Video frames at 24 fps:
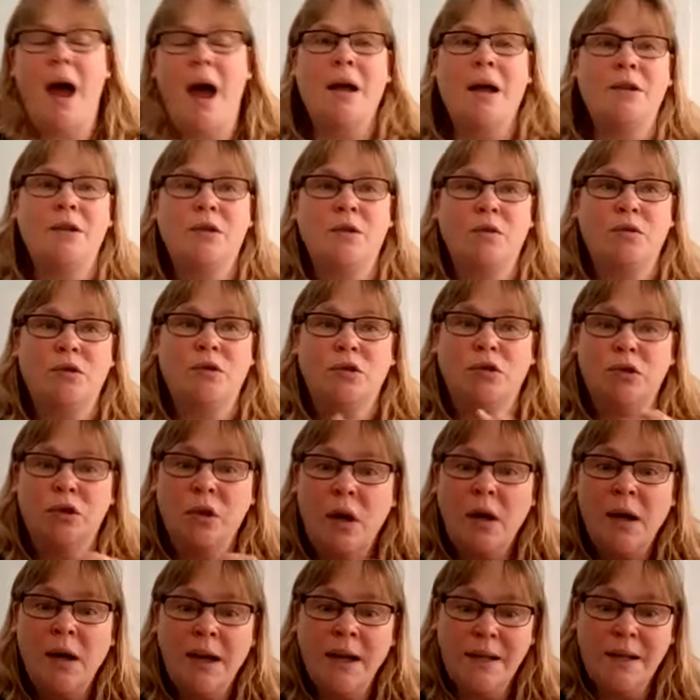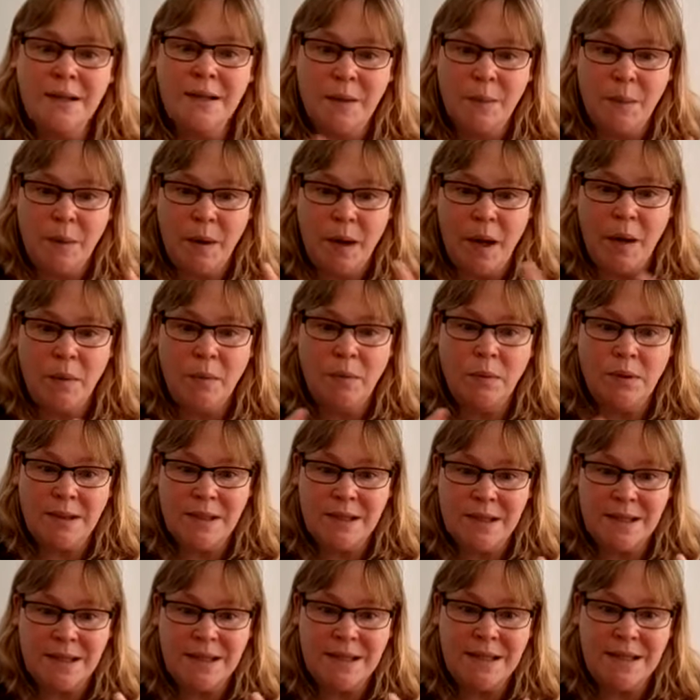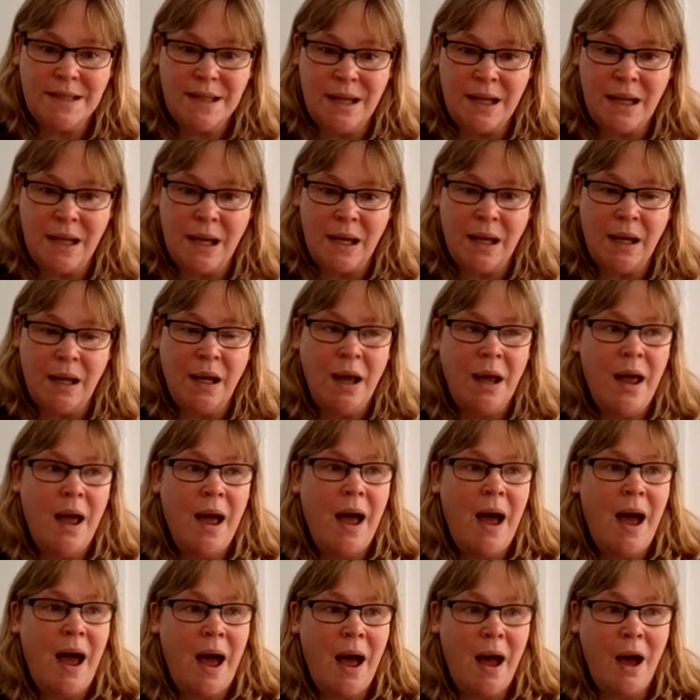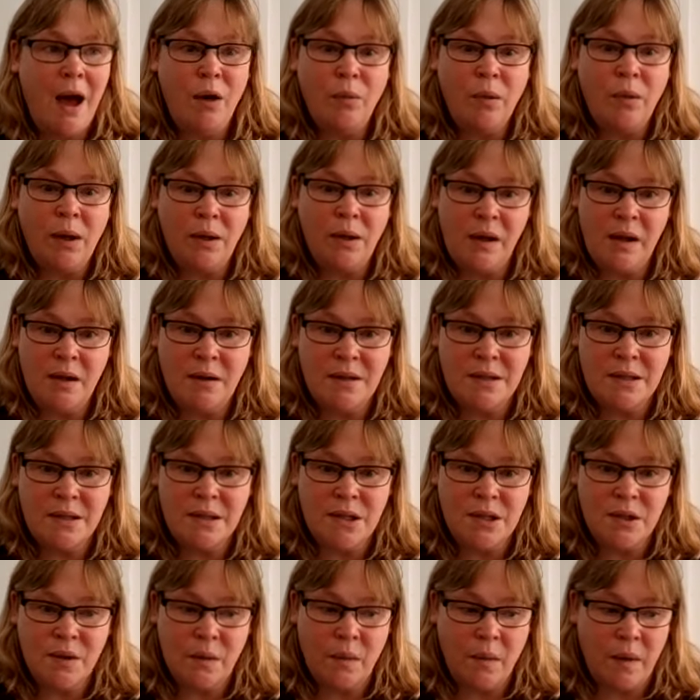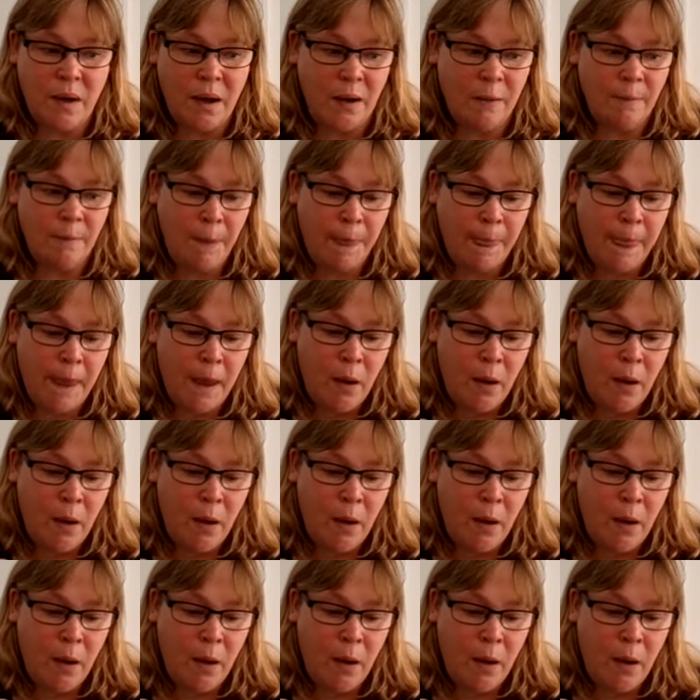and you're trying to be able to see how well learners are doing,